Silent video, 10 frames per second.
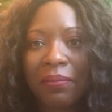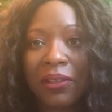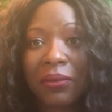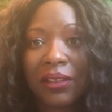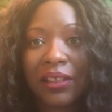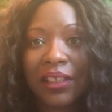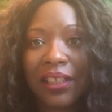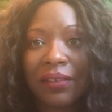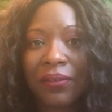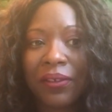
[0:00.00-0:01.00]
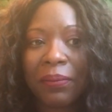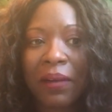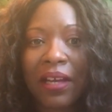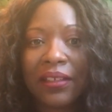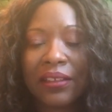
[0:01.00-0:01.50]
locally, and if you're in
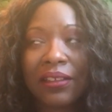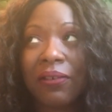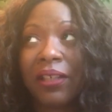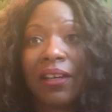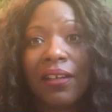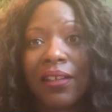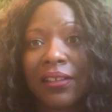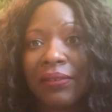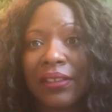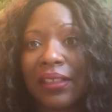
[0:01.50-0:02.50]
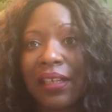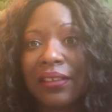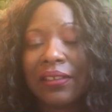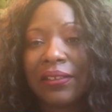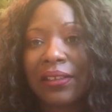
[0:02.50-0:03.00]
mine, it only costs
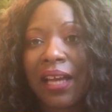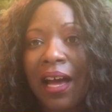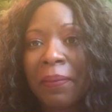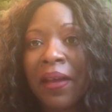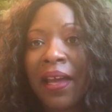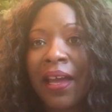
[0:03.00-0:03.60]
$50 to adopt.